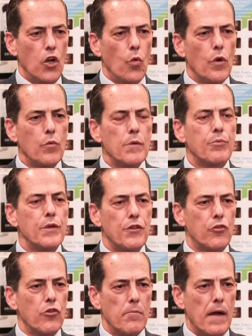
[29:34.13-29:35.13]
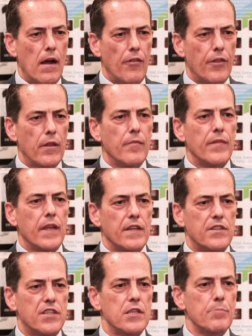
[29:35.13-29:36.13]
When we breathe through our mouth,
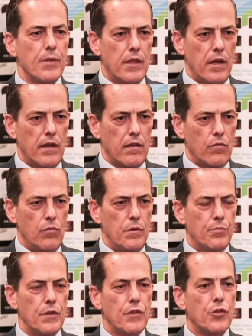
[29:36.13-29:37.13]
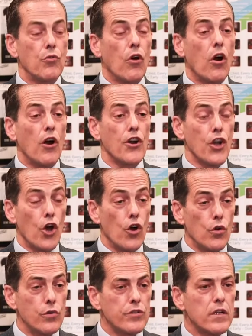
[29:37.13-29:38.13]
that's sympathetic. When we breathe through our
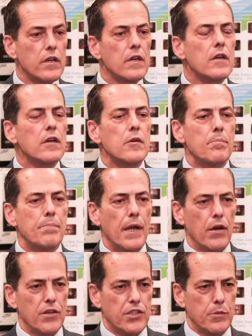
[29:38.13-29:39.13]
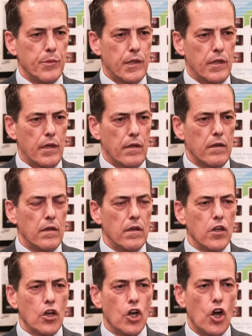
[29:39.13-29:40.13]
nose, parasympathetic,
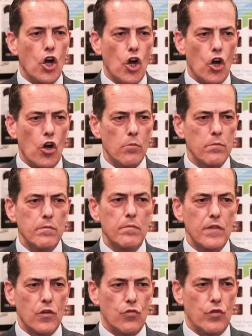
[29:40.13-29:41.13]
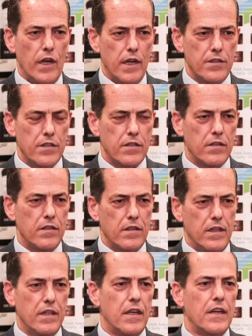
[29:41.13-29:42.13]
calm, rest,
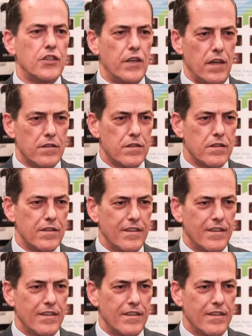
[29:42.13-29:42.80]
and digest.